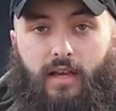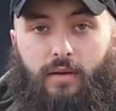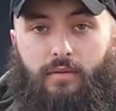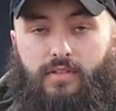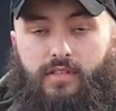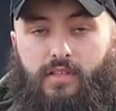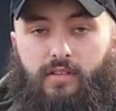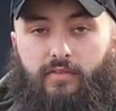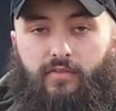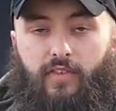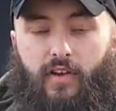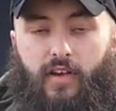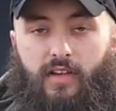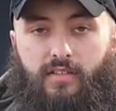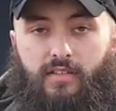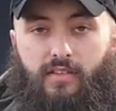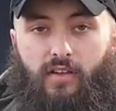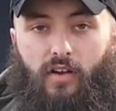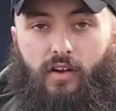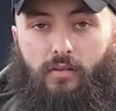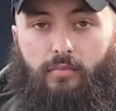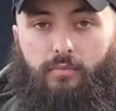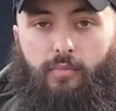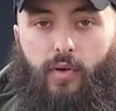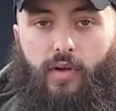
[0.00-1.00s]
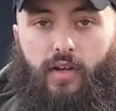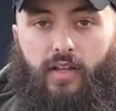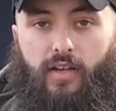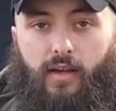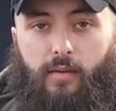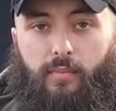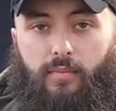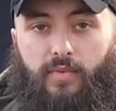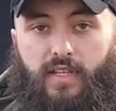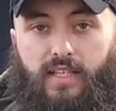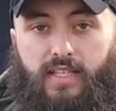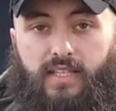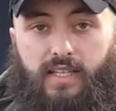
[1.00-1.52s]
that was the first time putting
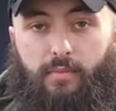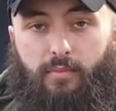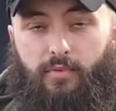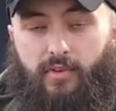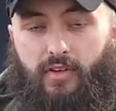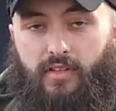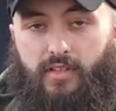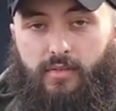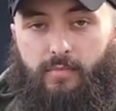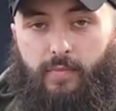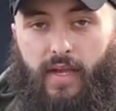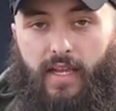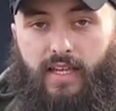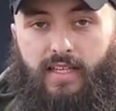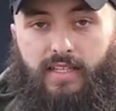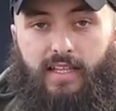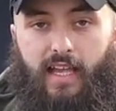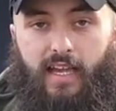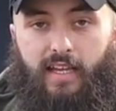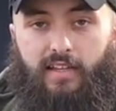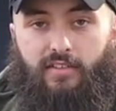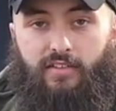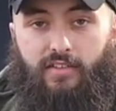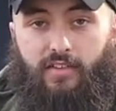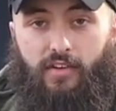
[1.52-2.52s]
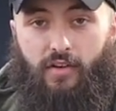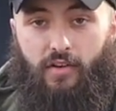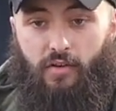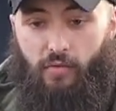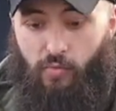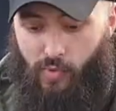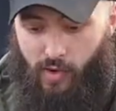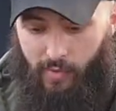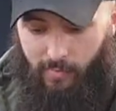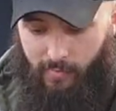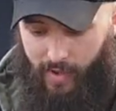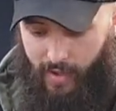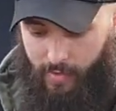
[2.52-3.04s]
up the Cyprinus Base HQ
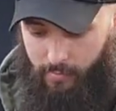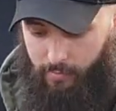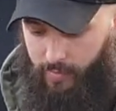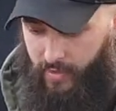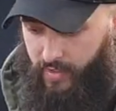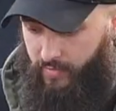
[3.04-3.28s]
one man